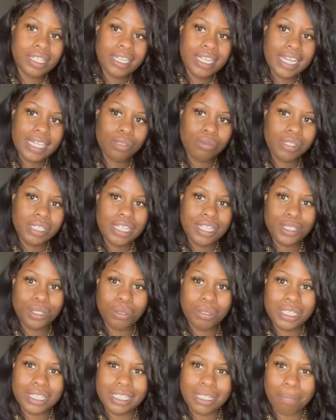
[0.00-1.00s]
The next one is
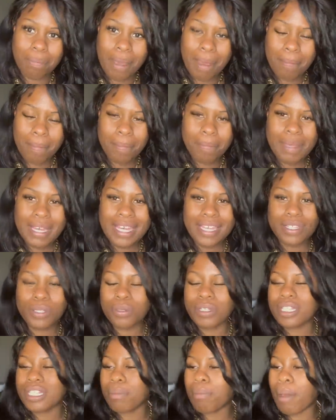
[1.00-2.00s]
Twisted Peppermint.
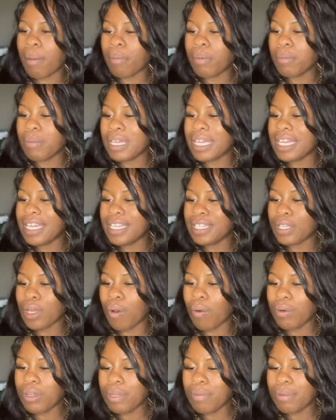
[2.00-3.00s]
Twisted Peppermint is the
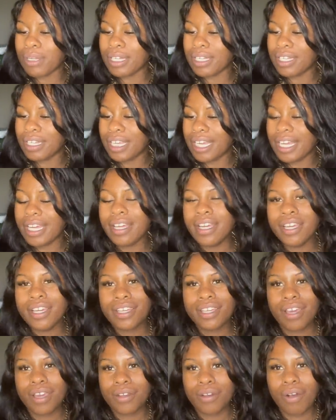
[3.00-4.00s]
oldie but goodie.
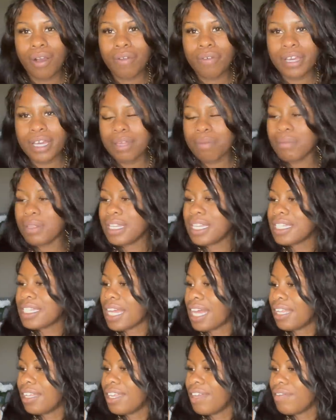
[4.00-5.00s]
Y'all know I recommend this.
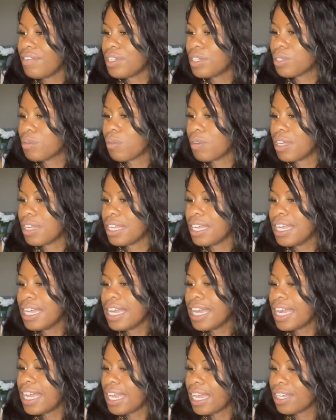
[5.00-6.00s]
I love this one.
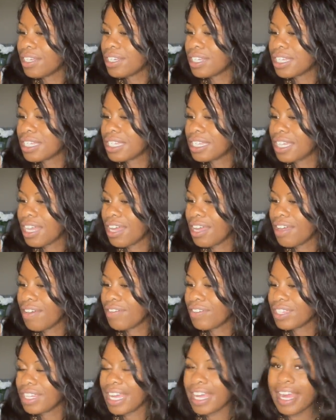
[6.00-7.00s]
And I just
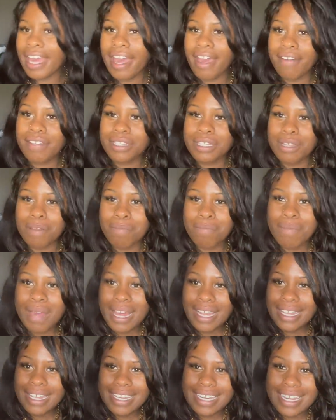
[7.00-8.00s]
love they have some
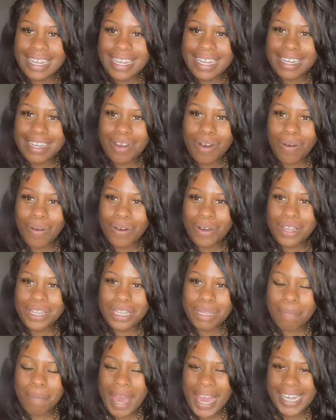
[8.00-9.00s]
melanin on
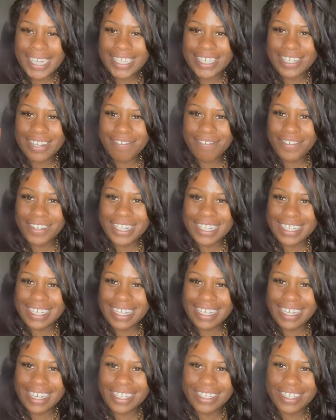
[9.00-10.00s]
the packaging for this
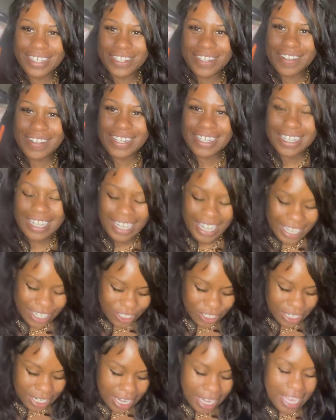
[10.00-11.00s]
collection. So this
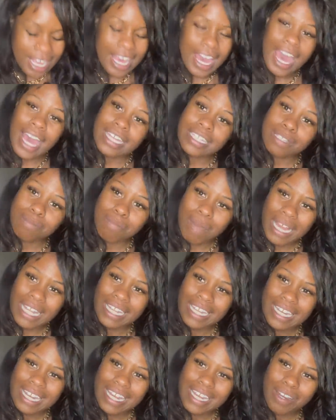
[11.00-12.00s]
collection has
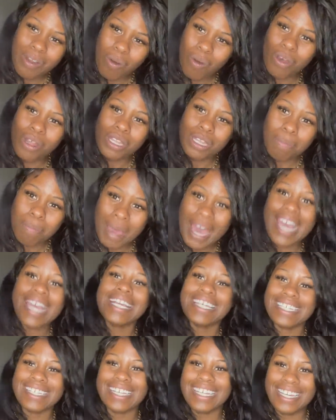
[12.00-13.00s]
melanin on the
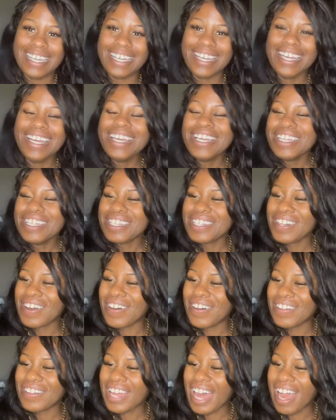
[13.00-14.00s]
packaging.
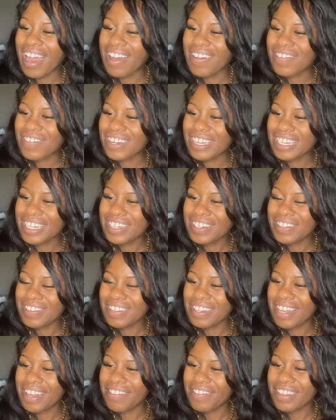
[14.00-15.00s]
So I really do
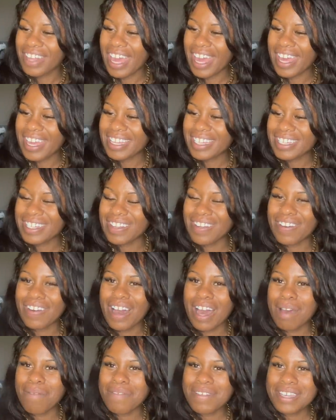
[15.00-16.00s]
love that. So
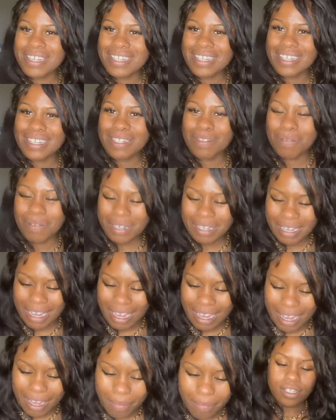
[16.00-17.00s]
I picked this one
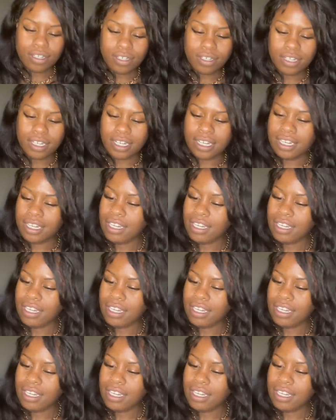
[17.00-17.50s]
up. Another